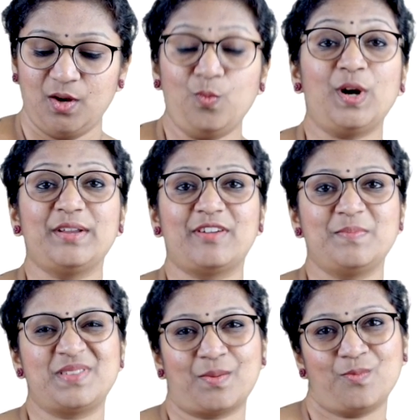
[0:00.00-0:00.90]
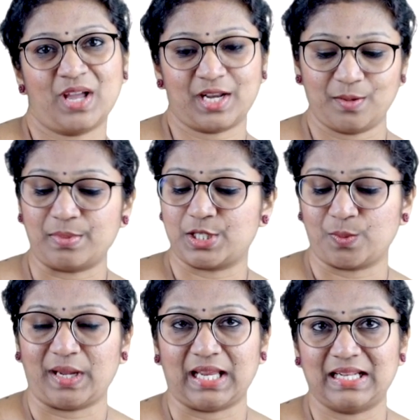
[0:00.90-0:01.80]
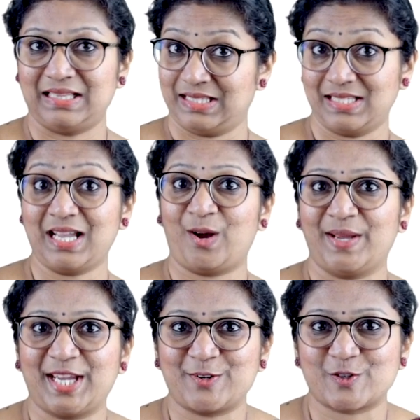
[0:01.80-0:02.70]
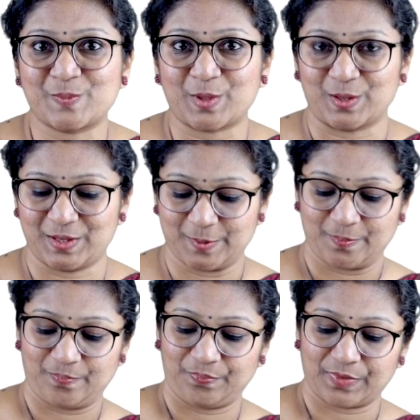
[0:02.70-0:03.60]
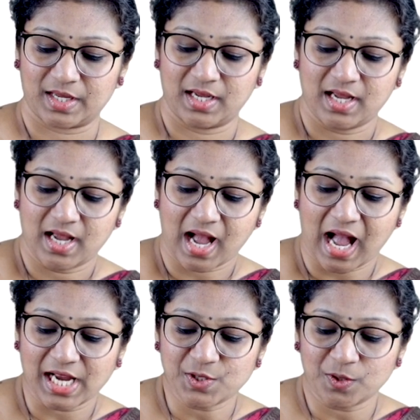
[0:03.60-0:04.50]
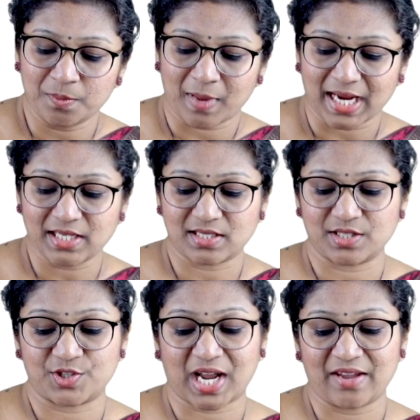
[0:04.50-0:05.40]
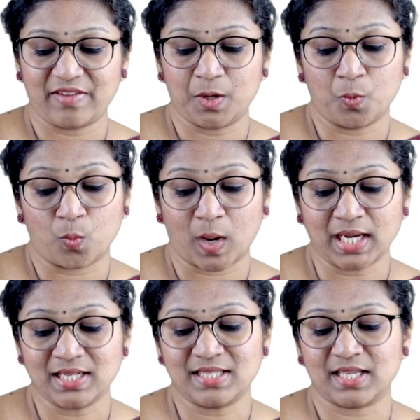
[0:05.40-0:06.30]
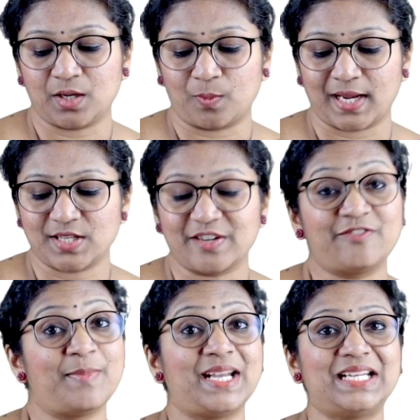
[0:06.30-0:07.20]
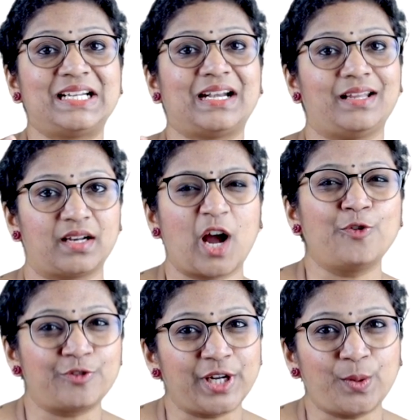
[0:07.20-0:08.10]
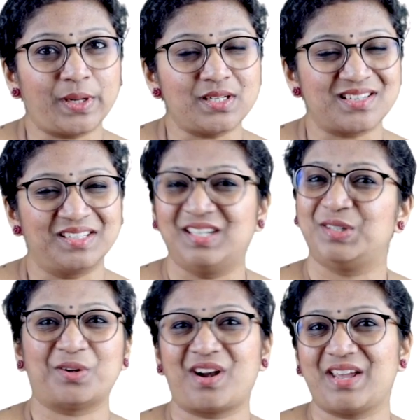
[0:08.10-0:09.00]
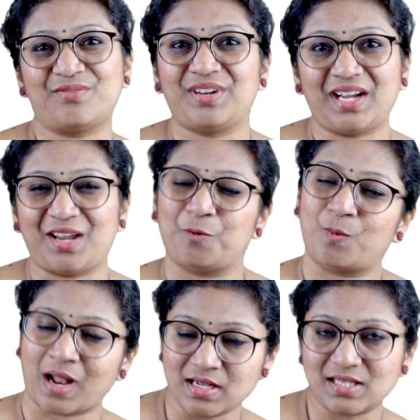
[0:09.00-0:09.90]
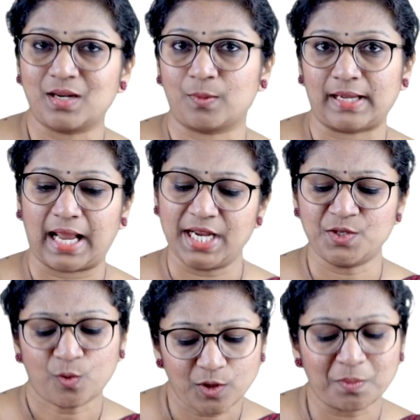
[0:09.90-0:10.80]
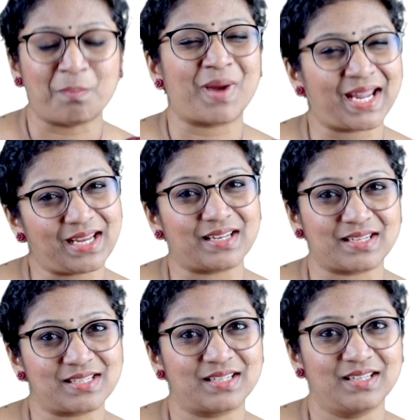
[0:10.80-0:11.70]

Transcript: What if I'm somewhere in between? This is how I can respond. I don't mind driving once in a while. So I've made it clear how frequent, not every day, once in a while. I don't mind.